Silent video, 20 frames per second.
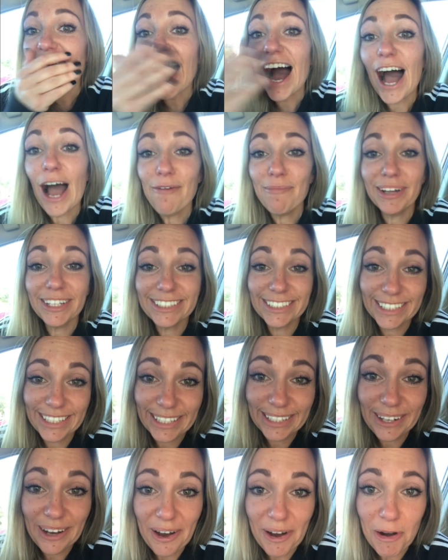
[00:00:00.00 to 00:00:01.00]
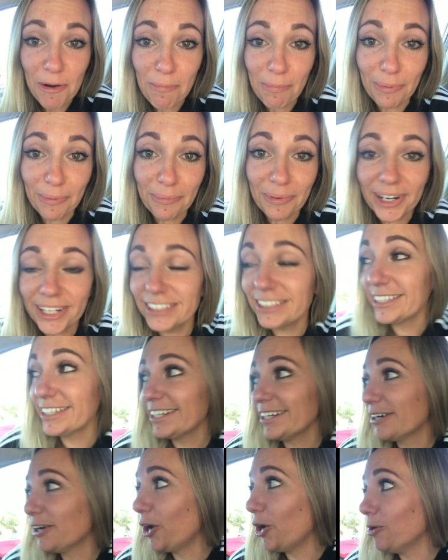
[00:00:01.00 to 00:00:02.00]
I'm at City of Hope. We're at
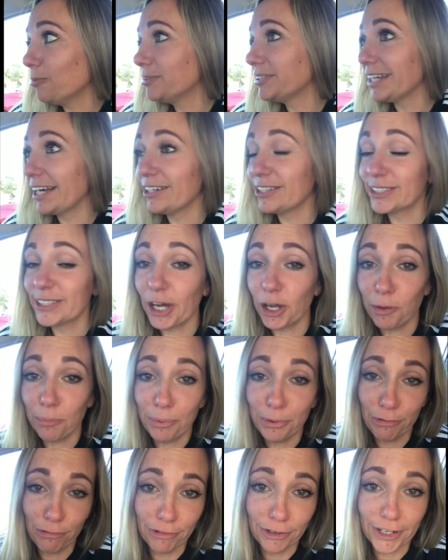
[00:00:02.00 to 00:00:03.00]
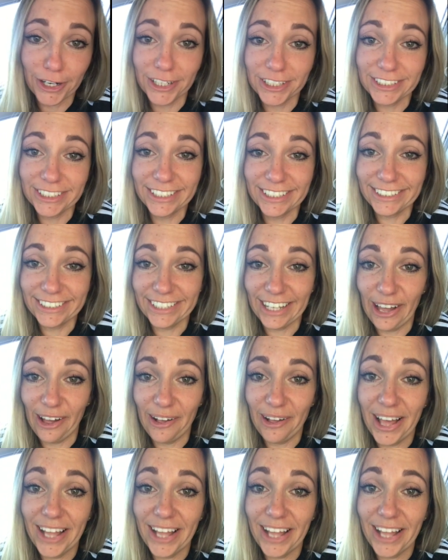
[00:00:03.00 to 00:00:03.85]
City of Hope. Sylas got approved for CAR T-cell.